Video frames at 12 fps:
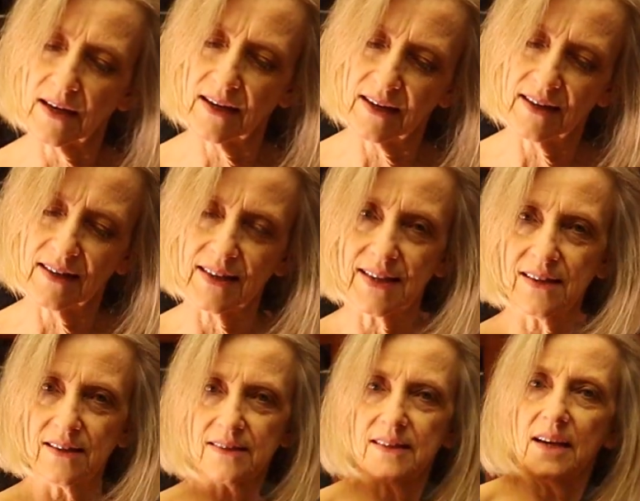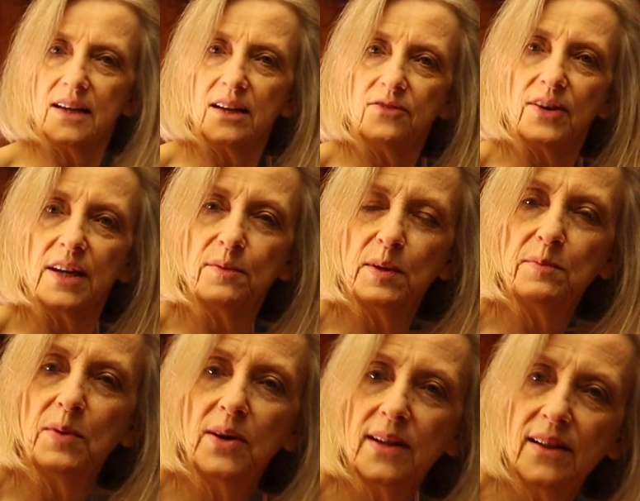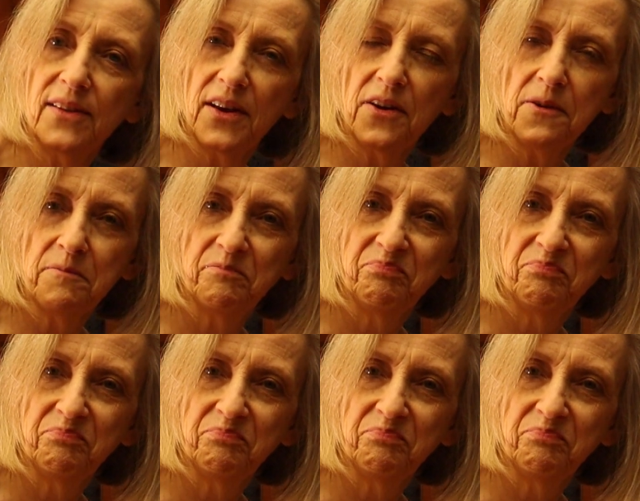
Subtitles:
a little tiny vitamin bottle there.